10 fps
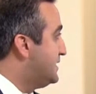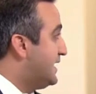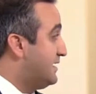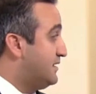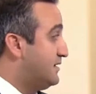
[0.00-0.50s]

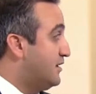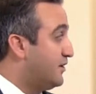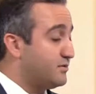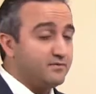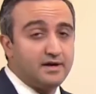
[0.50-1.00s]
and
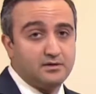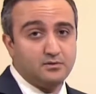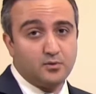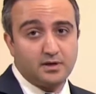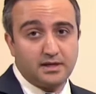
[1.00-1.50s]
other
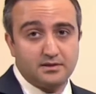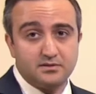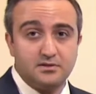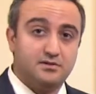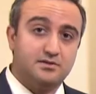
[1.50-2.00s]
vital organs
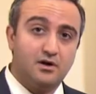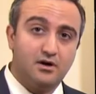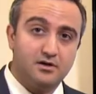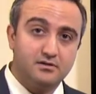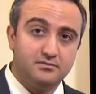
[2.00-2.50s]
such as the
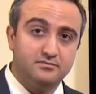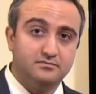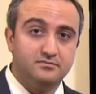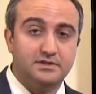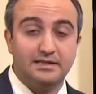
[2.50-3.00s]
heart,
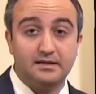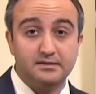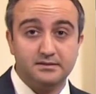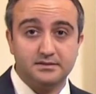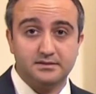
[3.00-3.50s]
the
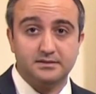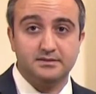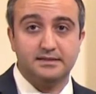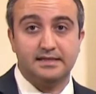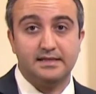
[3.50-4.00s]
lungs,
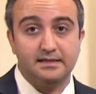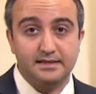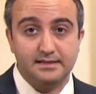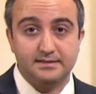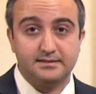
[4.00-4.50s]
the
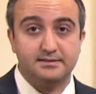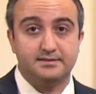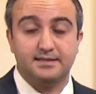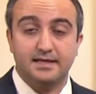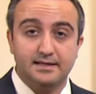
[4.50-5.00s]
kidneys, the
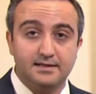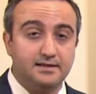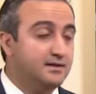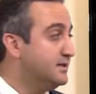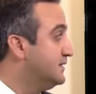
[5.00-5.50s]
skin,
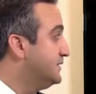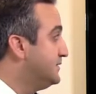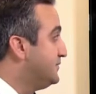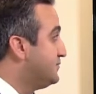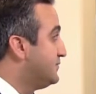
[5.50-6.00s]

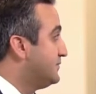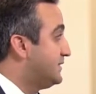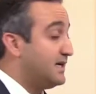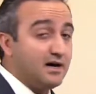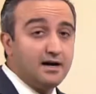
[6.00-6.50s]

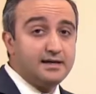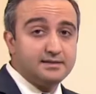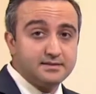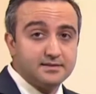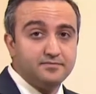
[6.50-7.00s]
the
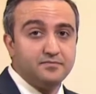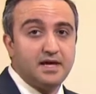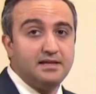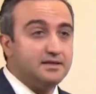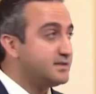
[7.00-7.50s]
eyes,
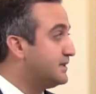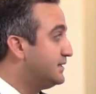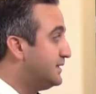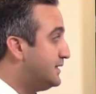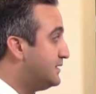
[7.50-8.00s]
and this can
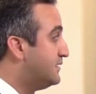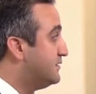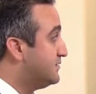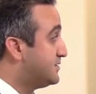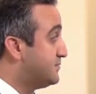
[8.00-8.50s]
lead
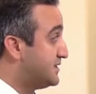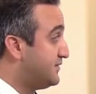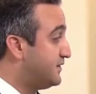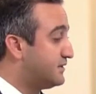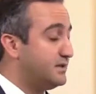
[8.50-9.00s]

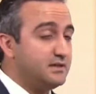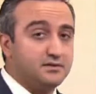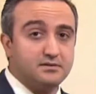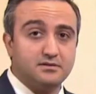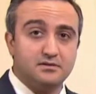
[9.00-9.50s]
specifically
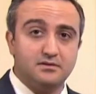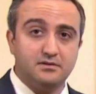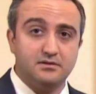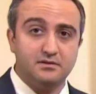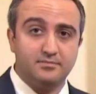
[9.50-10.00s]
the,
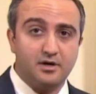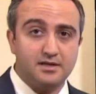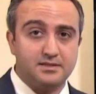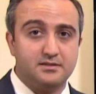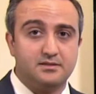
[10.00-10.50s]
the
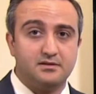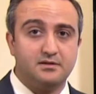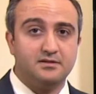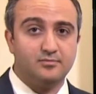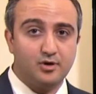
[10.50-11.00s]
deposits
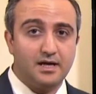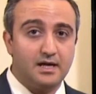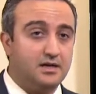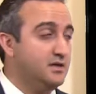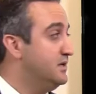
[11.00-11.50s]
on the
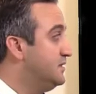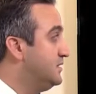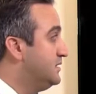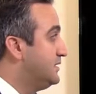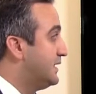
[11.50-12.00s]
brain
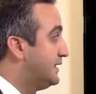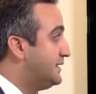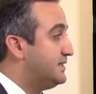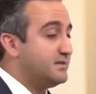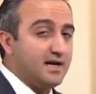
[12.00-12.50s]
can
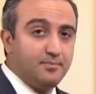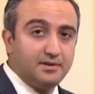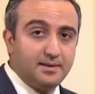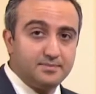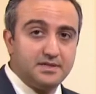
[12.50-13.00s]
lead to
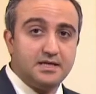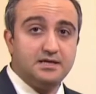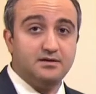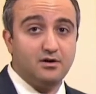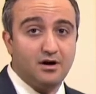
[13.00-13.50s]
epilepsy,
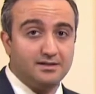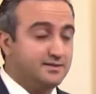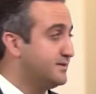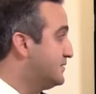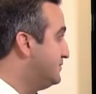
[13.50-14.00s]

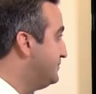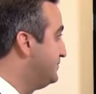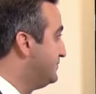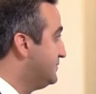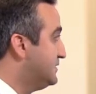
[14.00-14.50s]
autism,
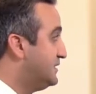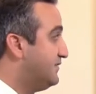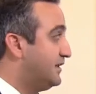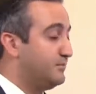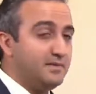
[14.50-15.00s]

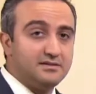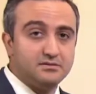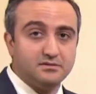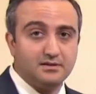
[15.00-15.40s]
developmental